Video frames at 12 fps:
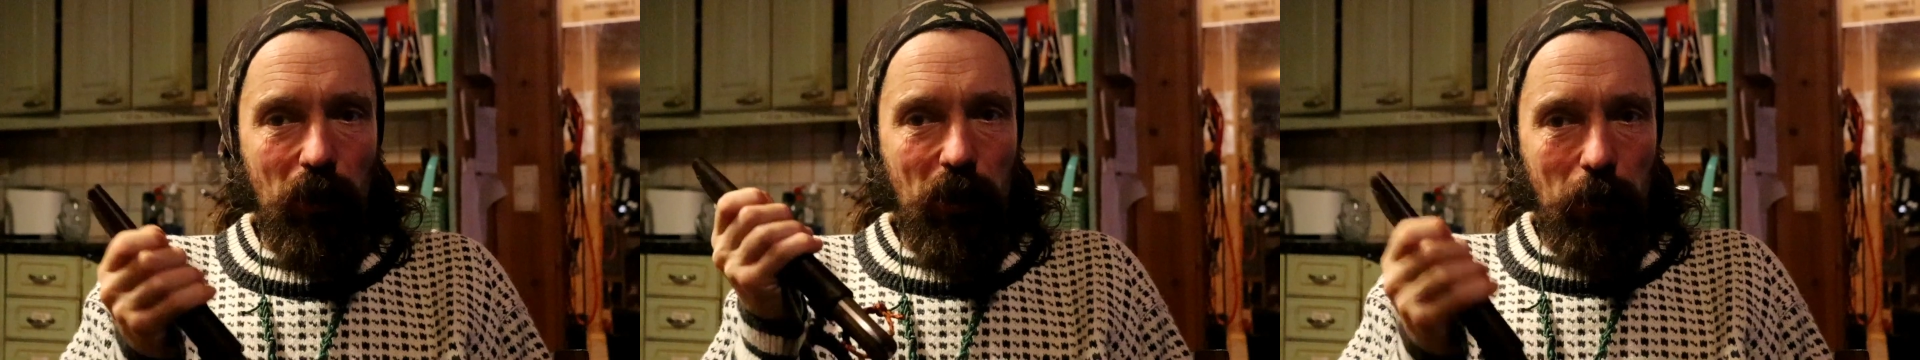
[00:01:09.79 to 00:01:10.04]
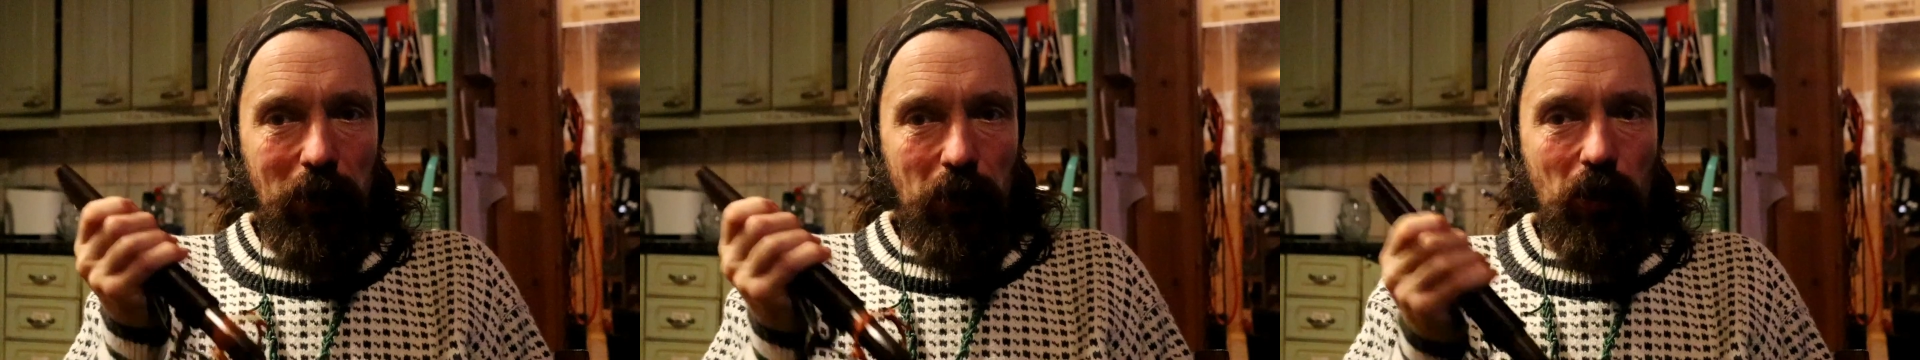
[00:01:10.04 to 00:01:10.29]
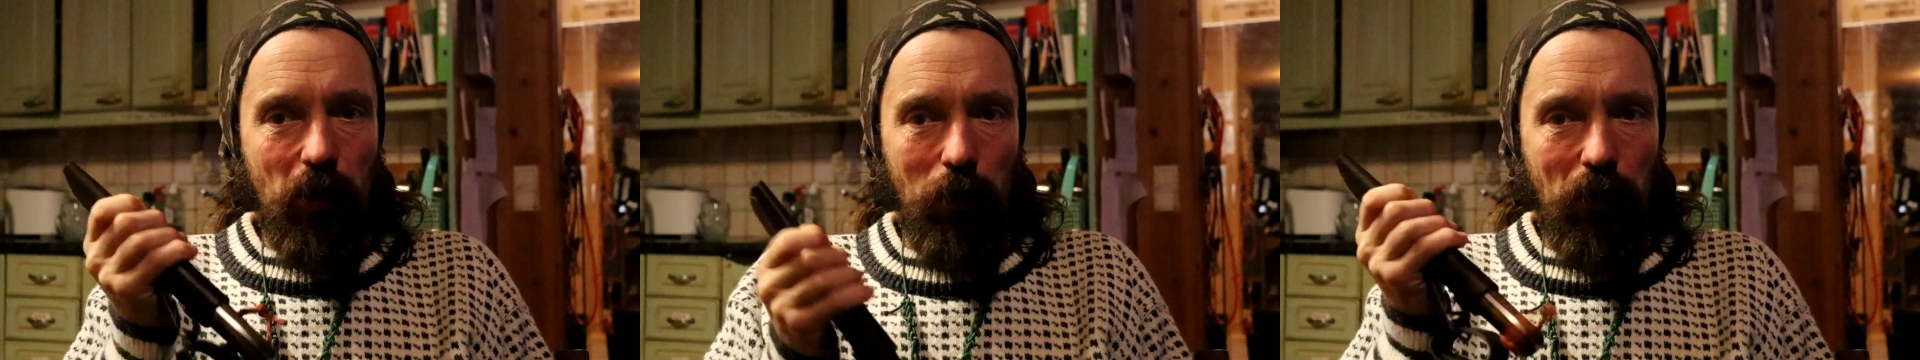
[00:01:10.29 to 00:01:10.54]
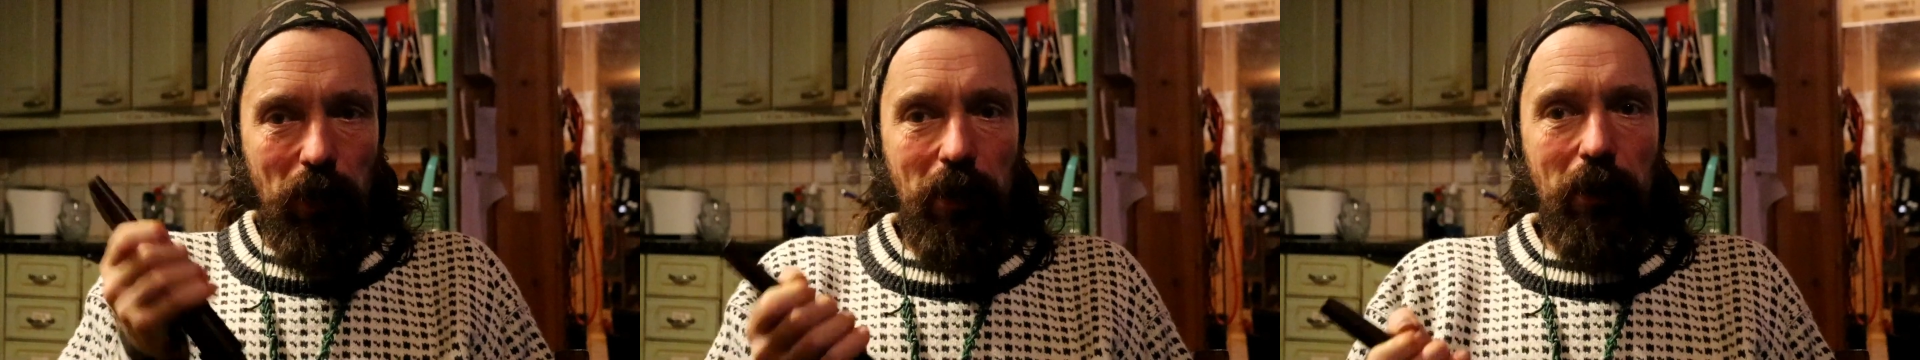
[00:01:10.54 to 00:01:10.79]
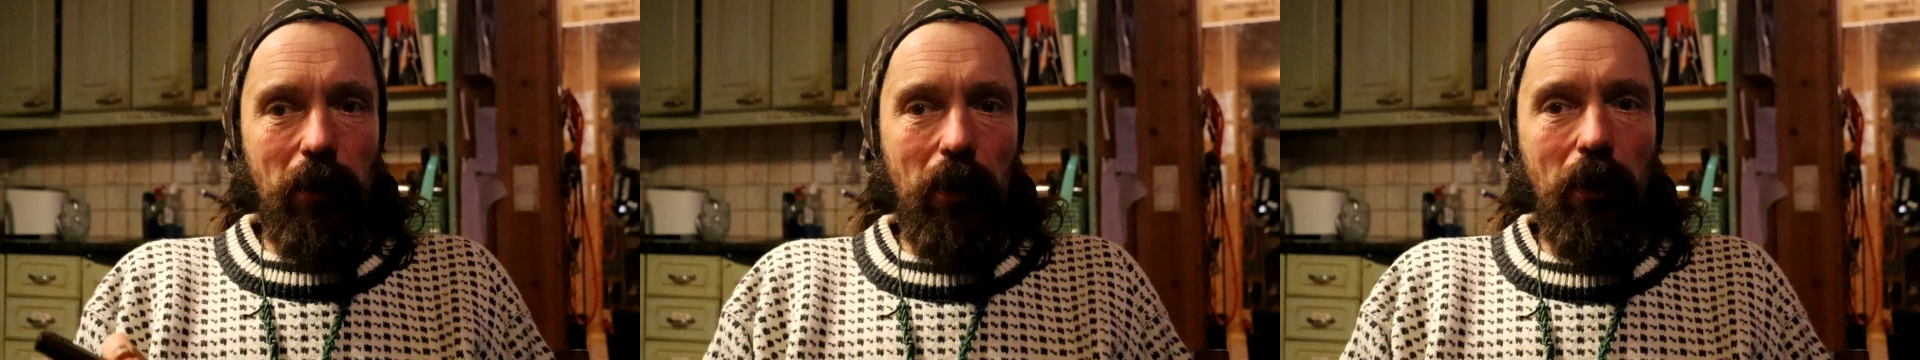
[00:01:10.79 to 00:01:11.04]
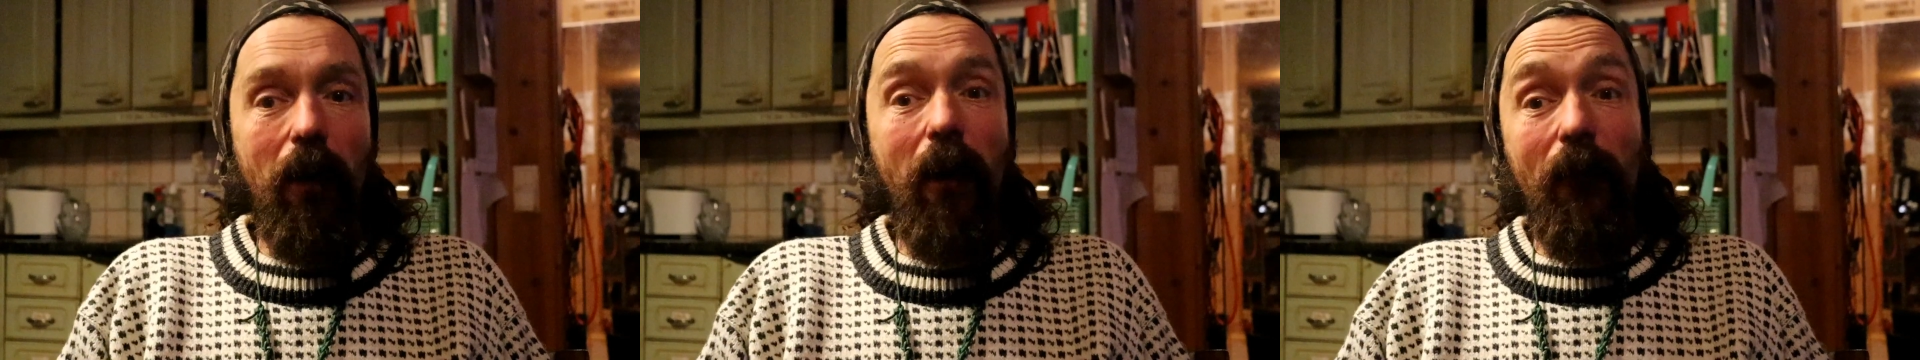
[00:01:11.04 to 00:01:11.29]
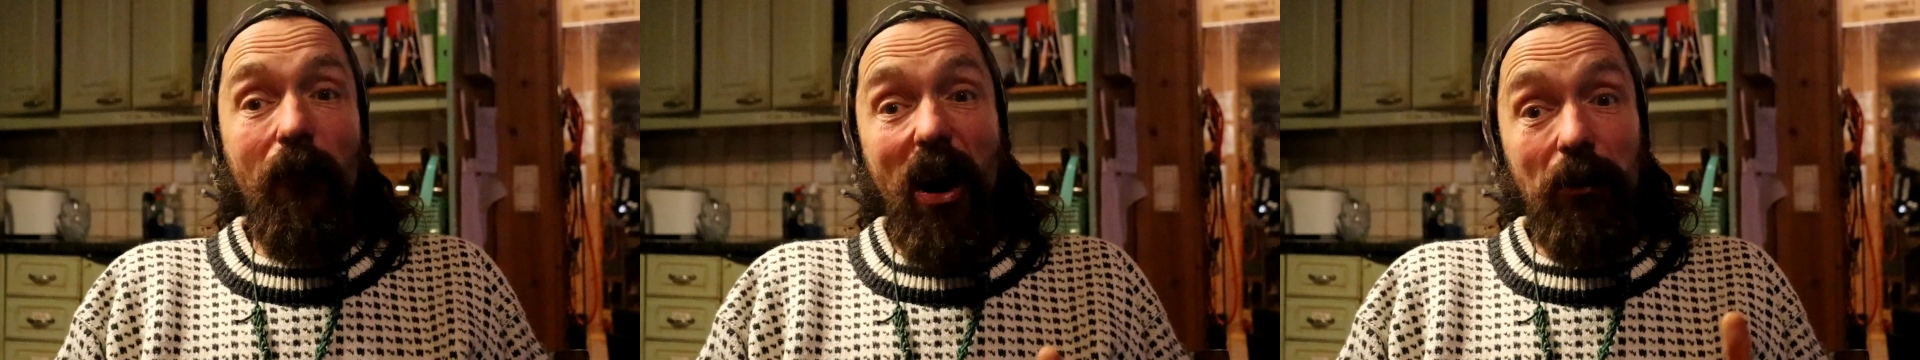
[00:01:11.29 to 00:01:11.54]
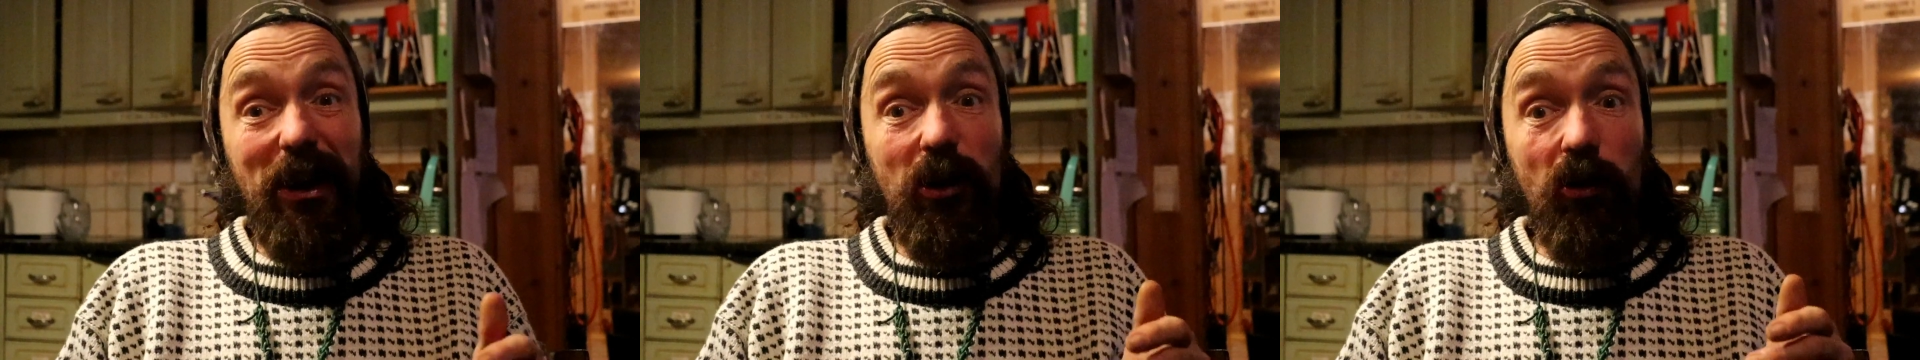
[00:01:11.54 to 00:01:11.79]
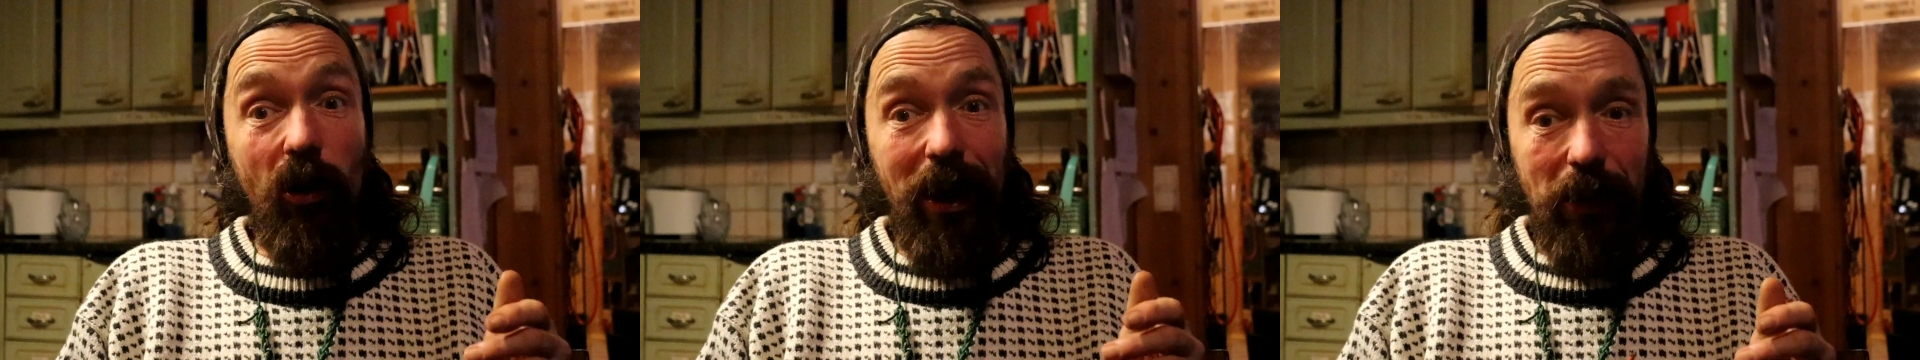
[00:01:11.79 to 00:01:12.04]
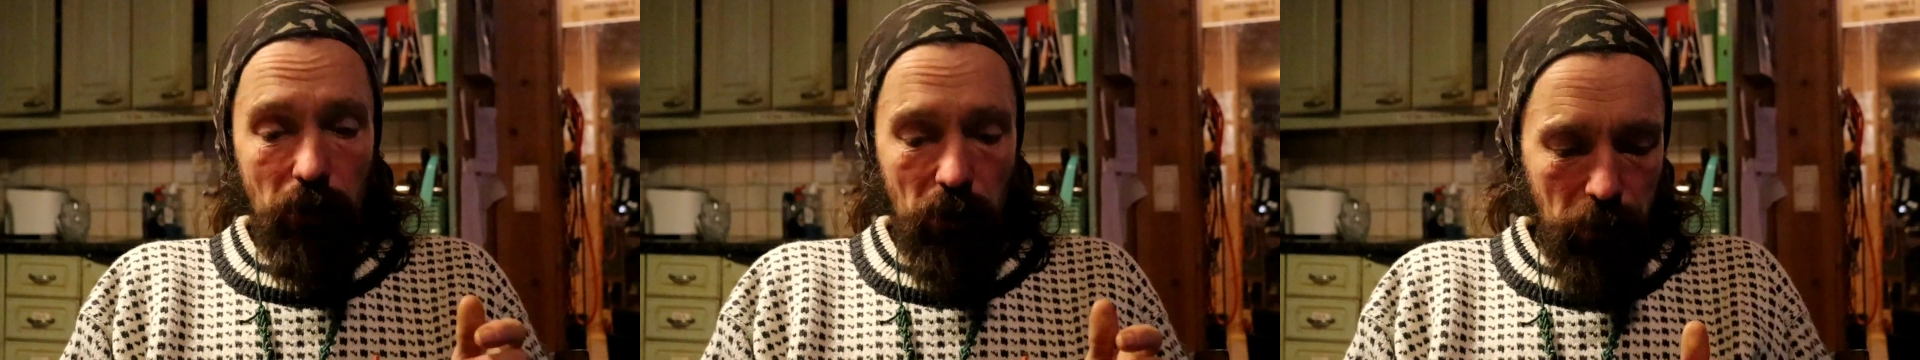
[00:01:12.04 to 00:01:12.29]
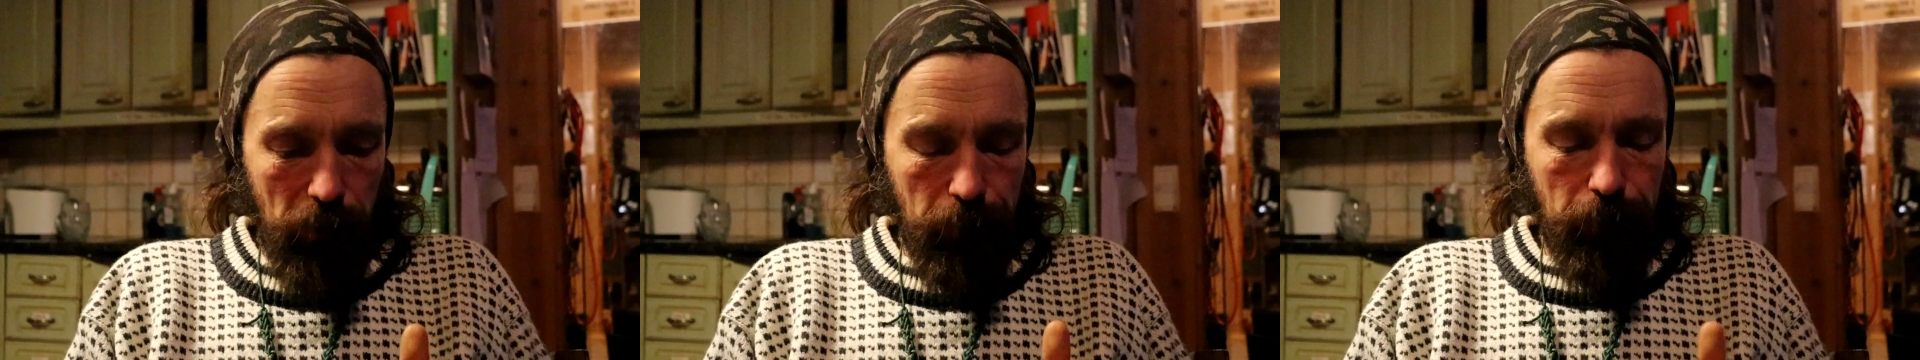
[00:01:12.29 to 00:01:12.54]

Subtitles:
doing something very strange.